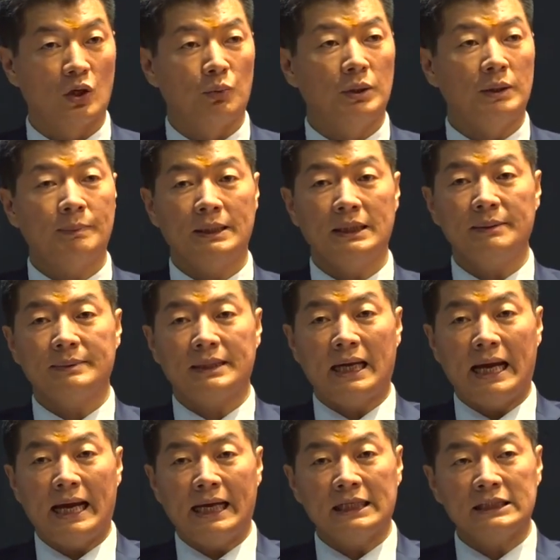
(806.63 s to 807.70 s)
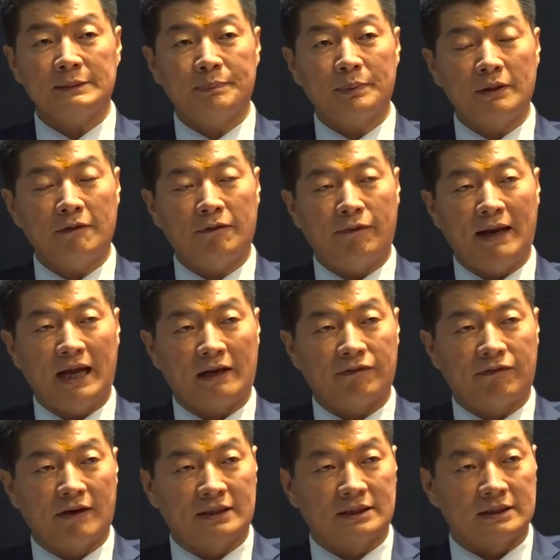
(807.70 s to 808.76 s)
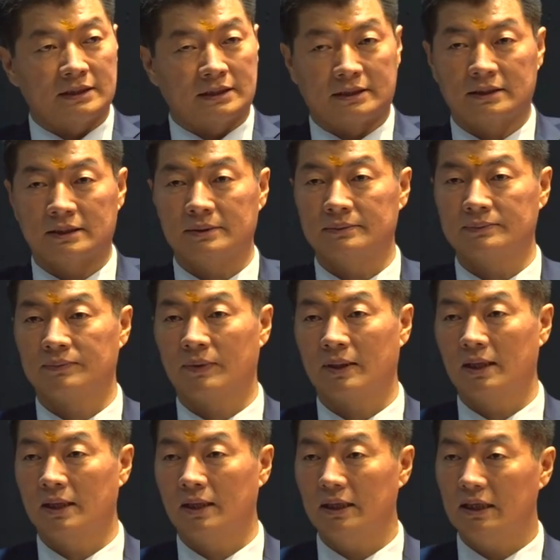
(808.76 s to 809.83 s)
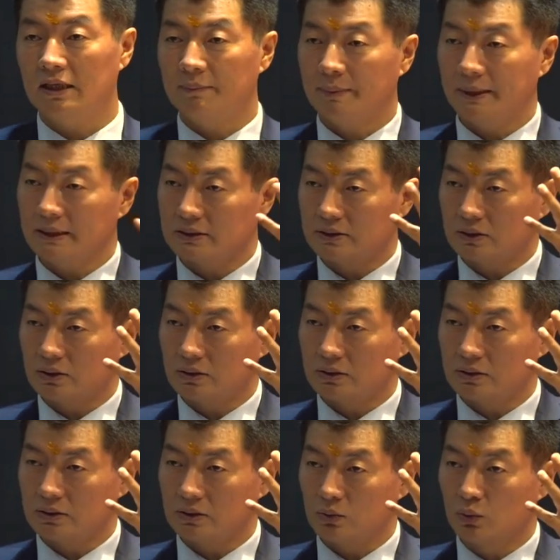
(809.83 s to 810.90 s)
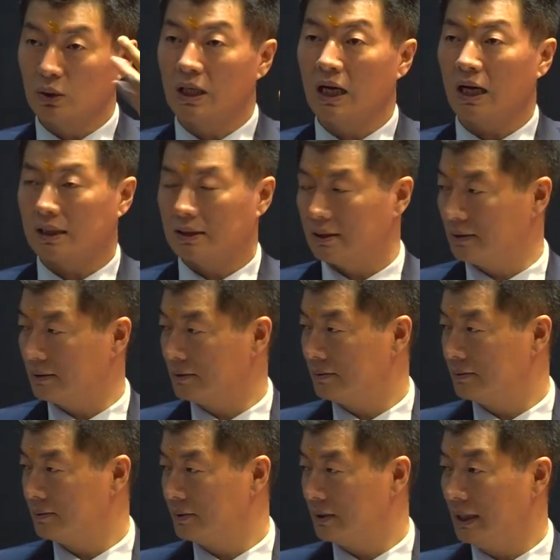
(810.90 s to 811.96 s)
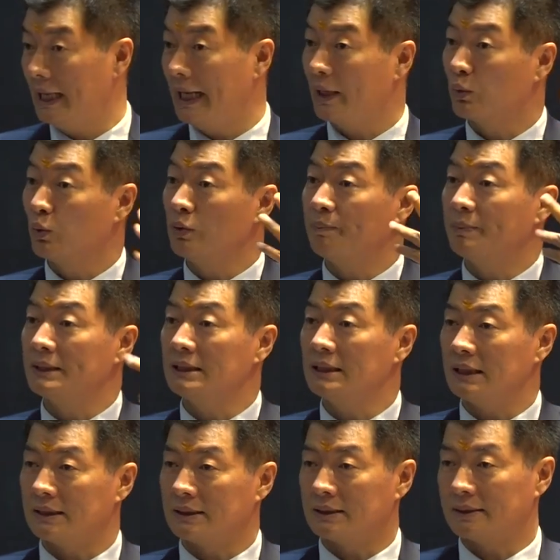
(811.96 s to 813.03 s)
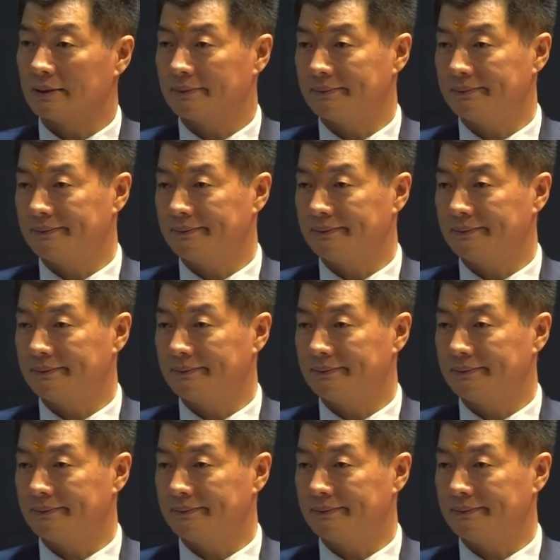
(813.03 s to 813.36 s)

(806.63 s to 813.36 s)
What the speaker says: We believe that as prayer flag flutters, it brings good luck and good business.